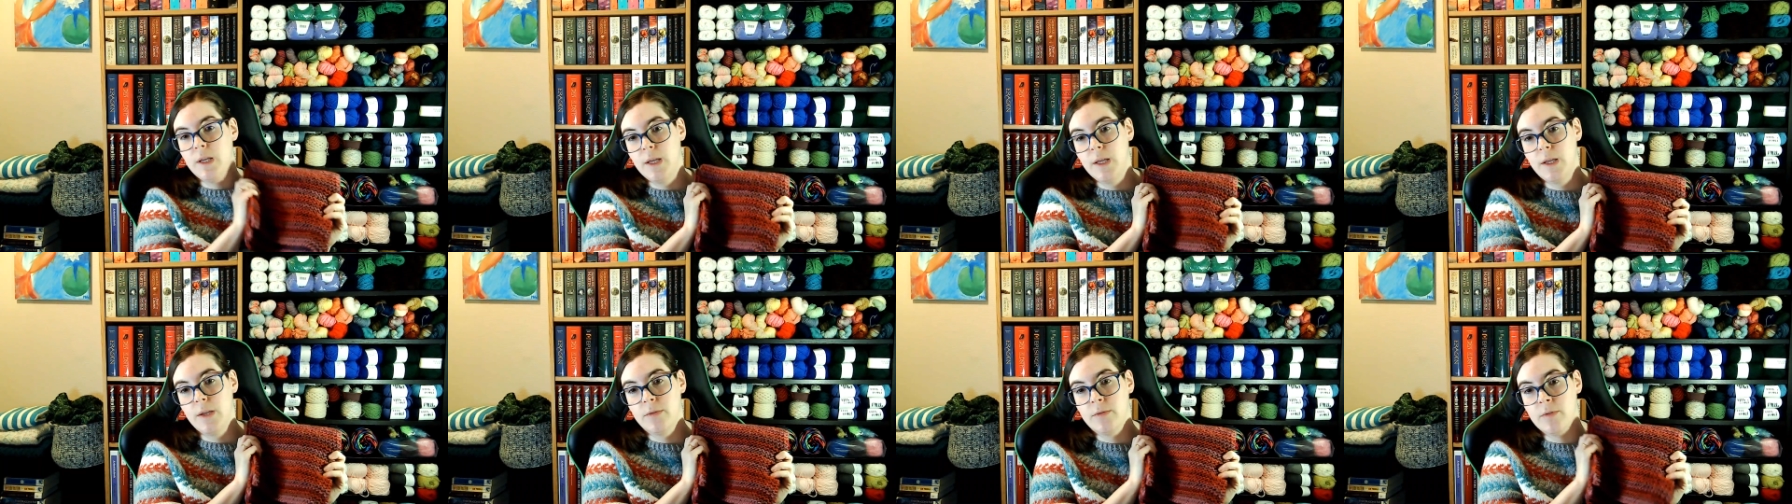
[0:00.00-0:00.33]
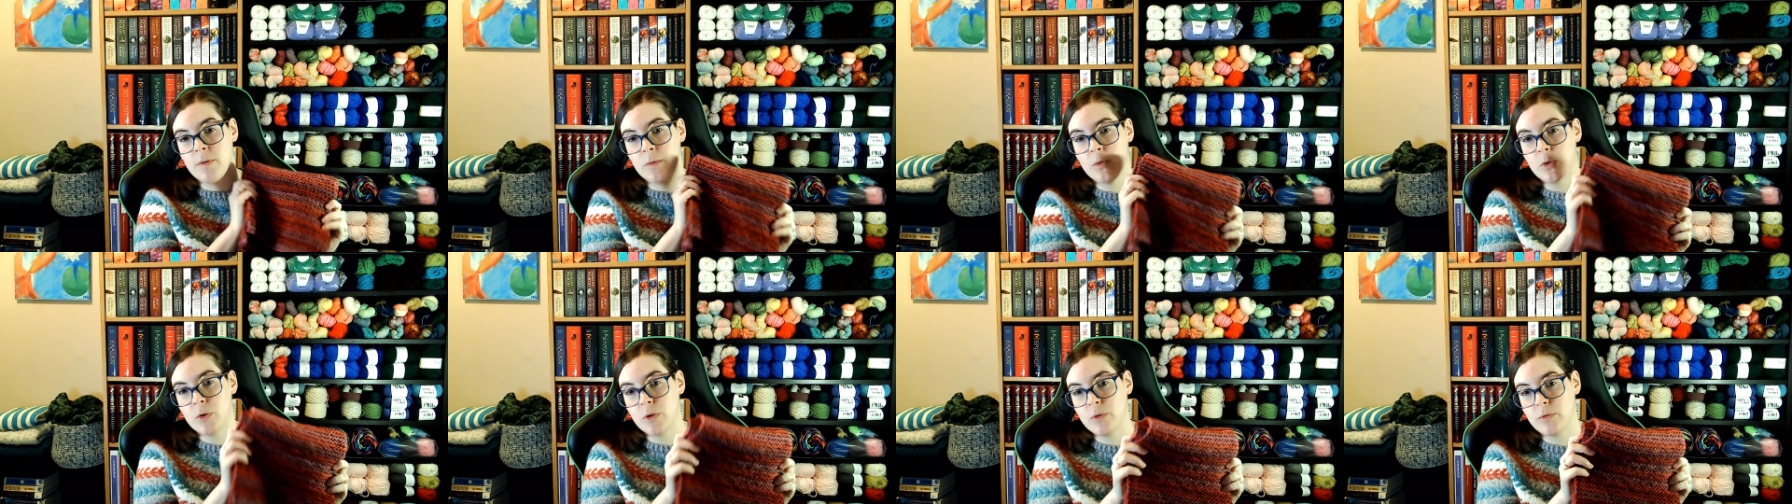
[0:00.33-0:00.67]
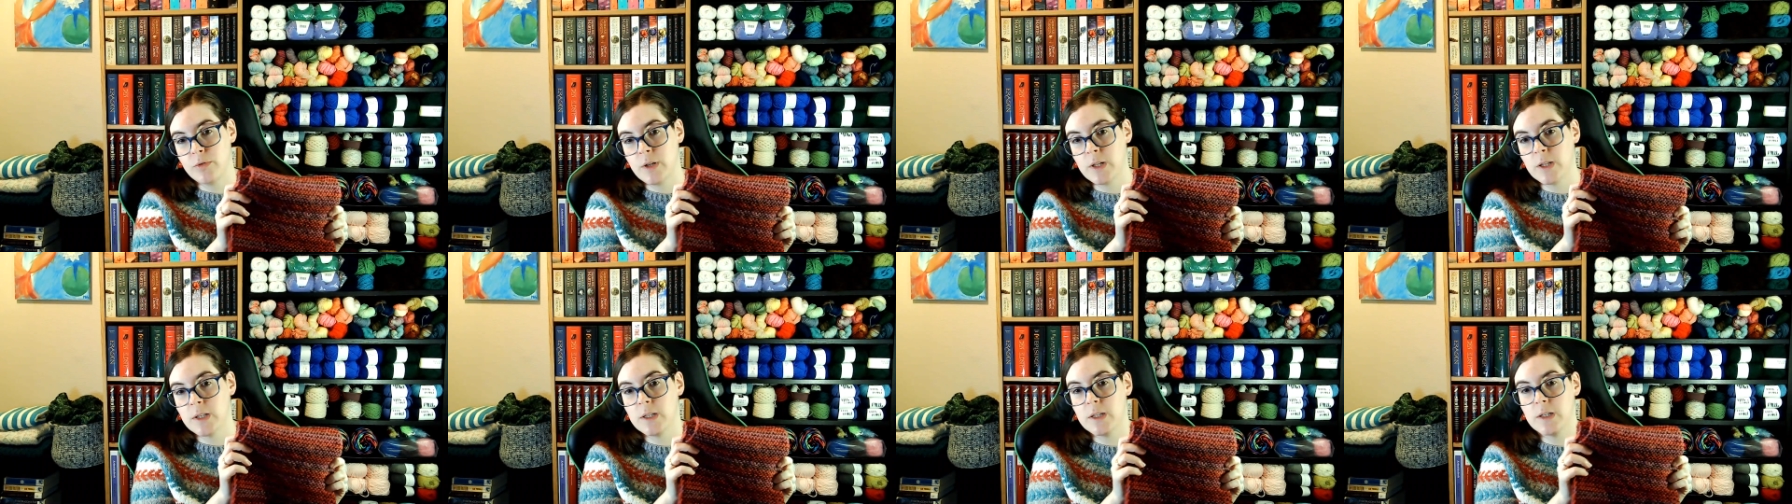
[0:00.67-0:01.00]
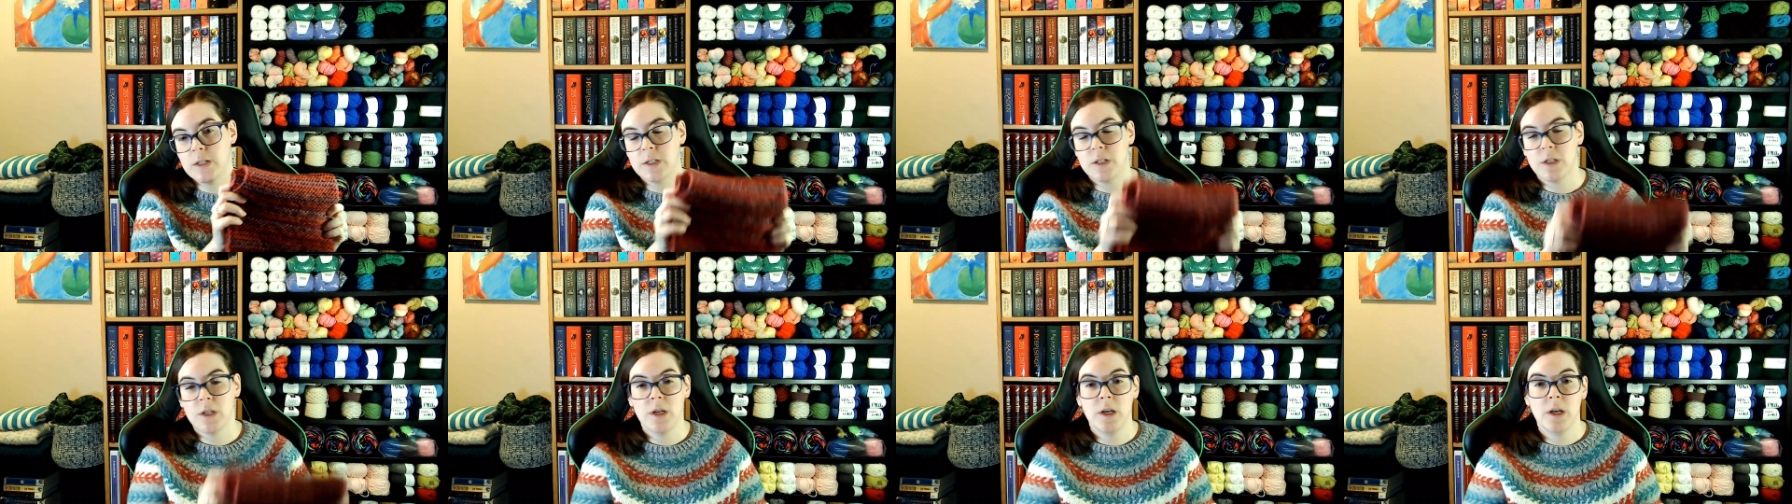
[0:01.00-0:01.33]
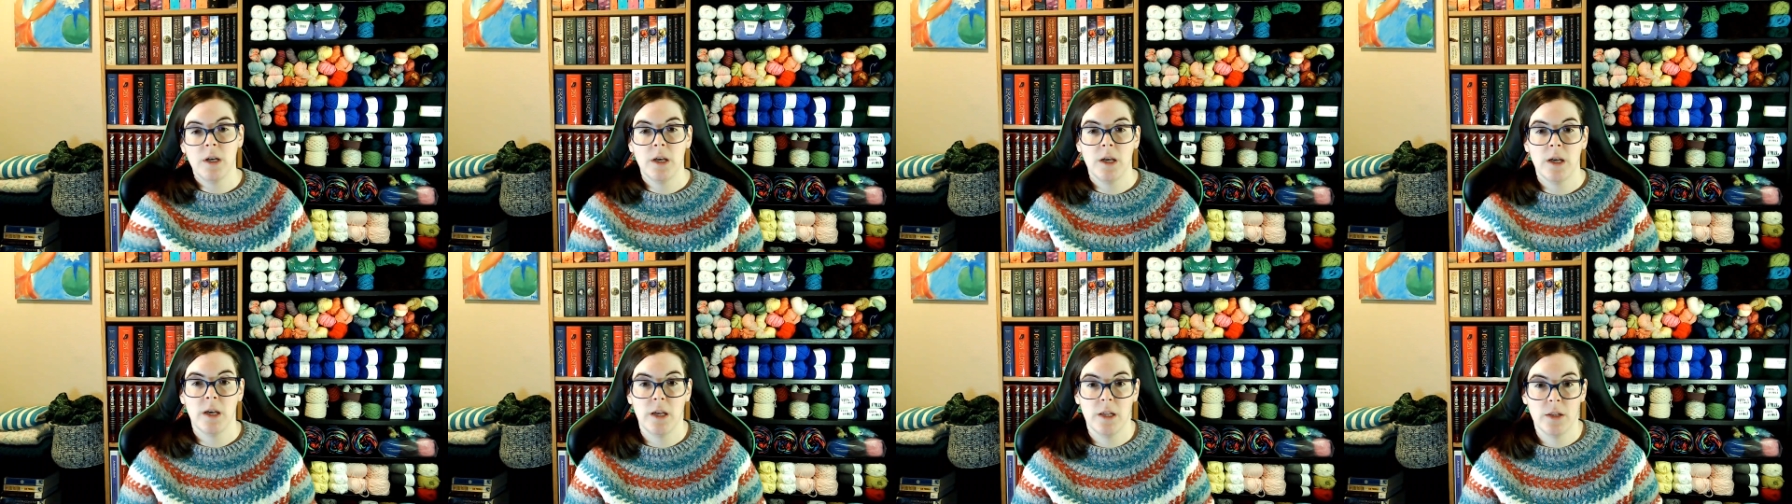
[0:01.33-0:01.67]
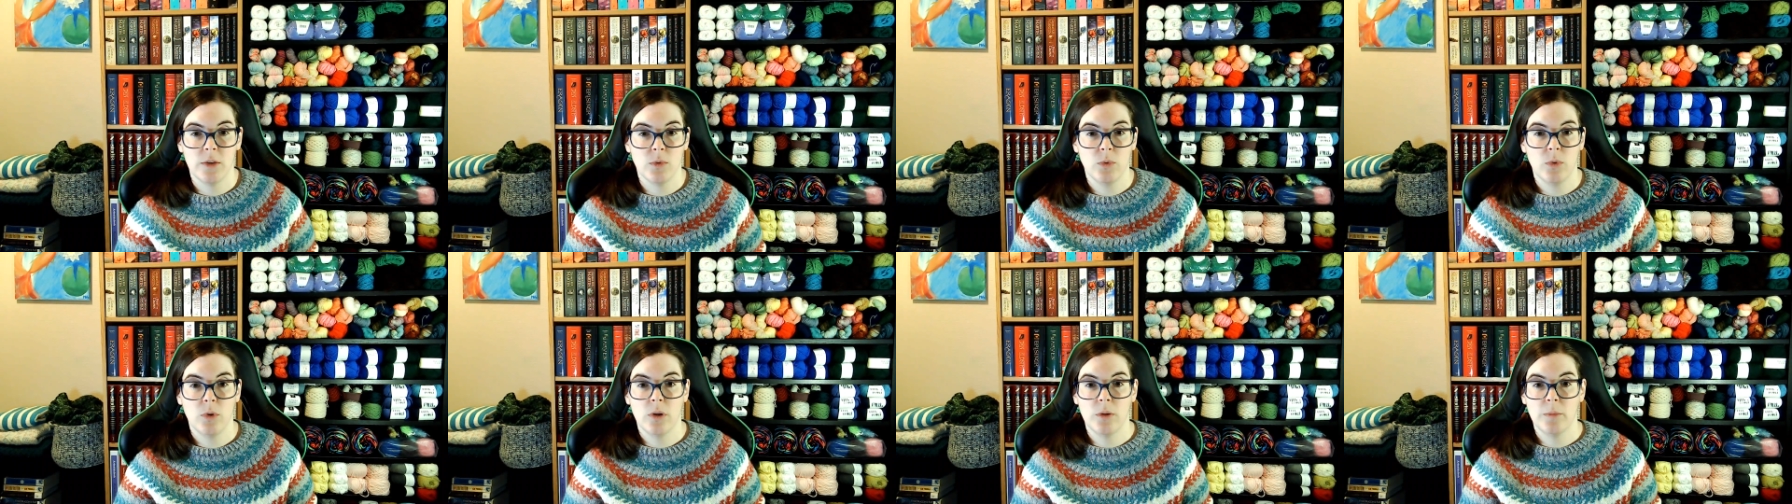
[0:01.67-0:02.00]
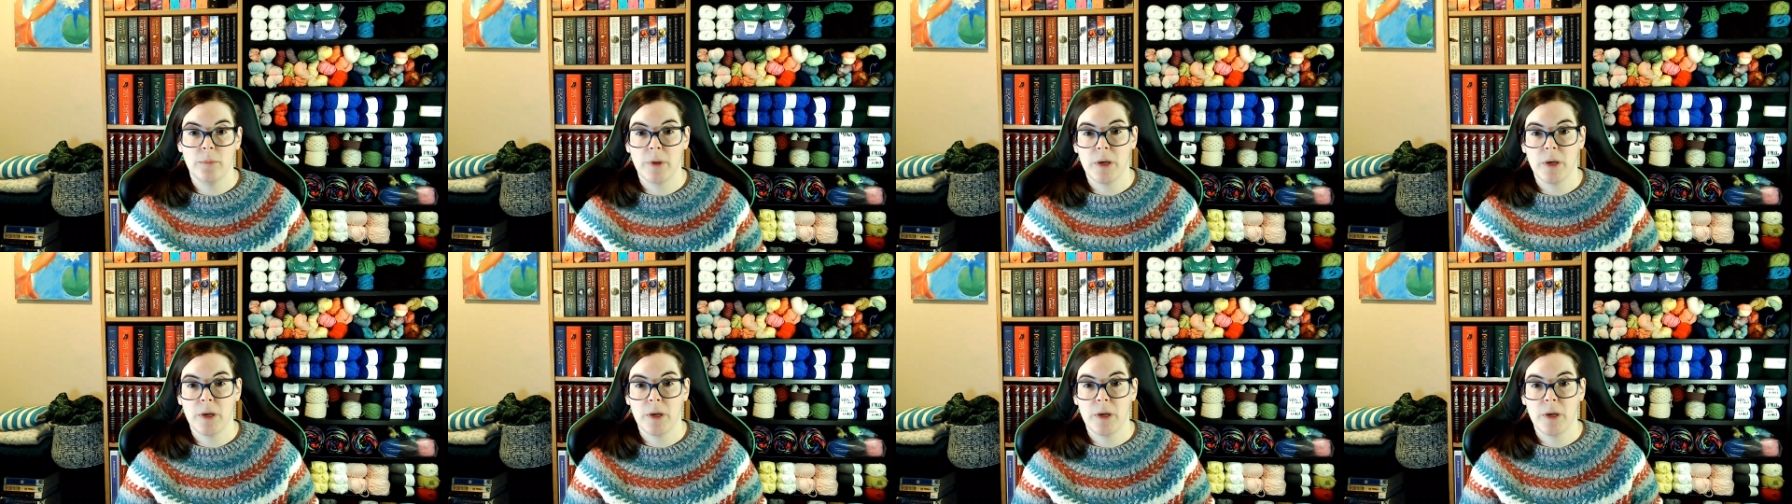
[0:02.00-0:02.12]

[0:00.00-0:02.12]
If I'm going to felt it, it will